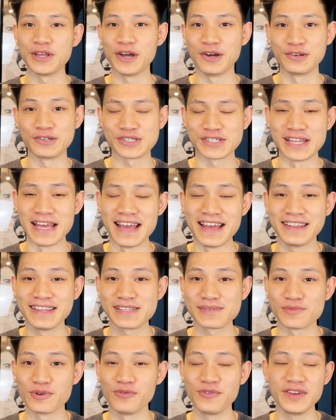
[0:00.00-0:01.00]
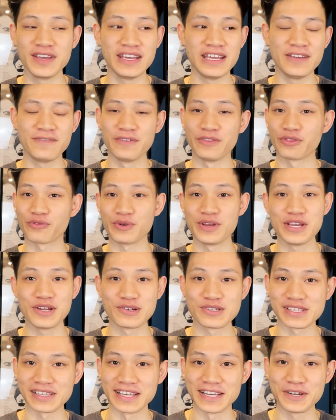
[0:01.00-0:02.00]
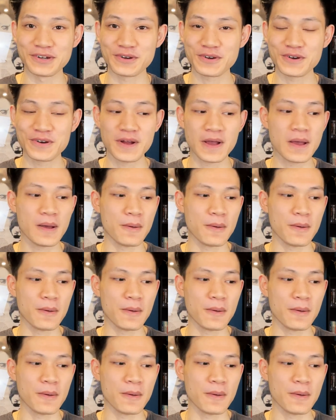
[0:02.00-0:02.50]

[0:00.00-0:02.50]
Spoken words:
understand this movie even 3 years later,